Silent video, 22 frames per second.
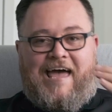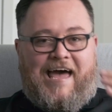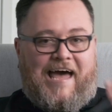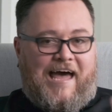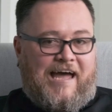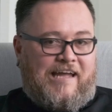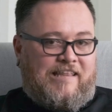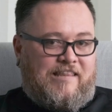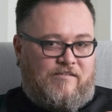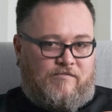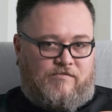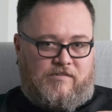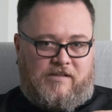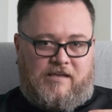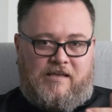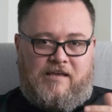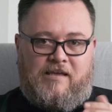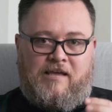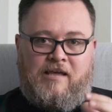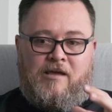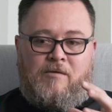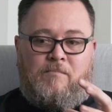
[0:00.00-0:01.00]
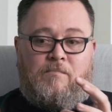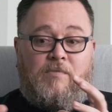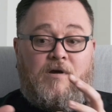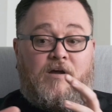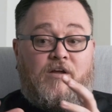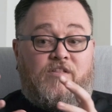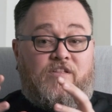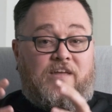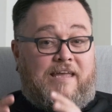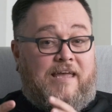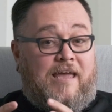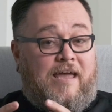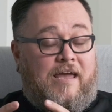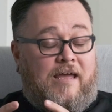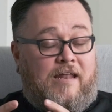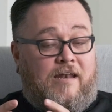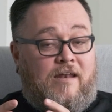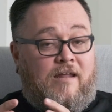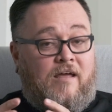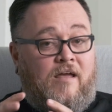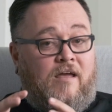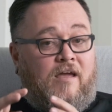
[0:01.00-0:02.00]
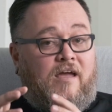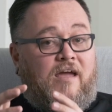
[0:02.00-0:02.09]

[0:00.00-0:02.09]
actively because, again,